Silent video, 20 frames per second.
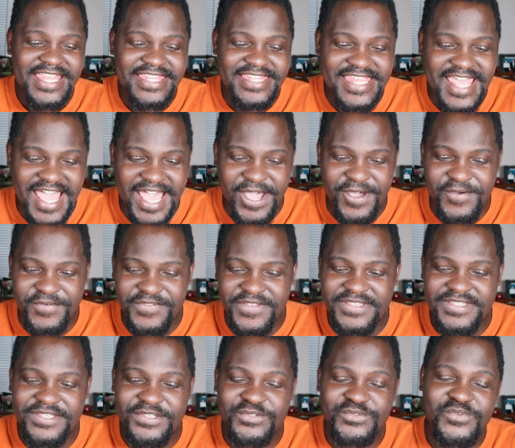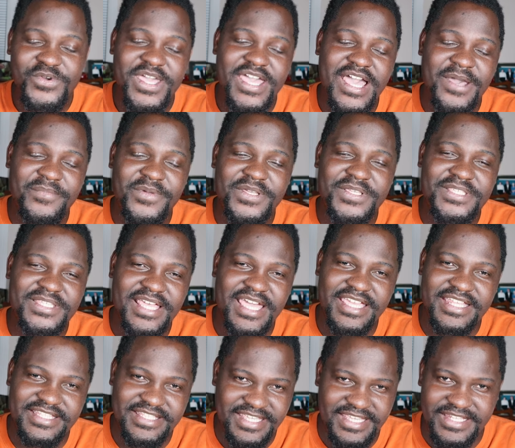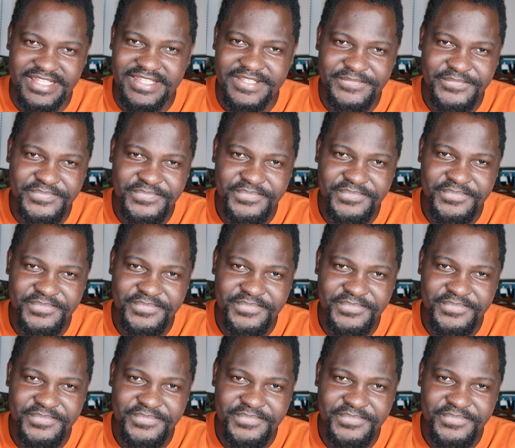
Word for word: Now, this is where I'm excited.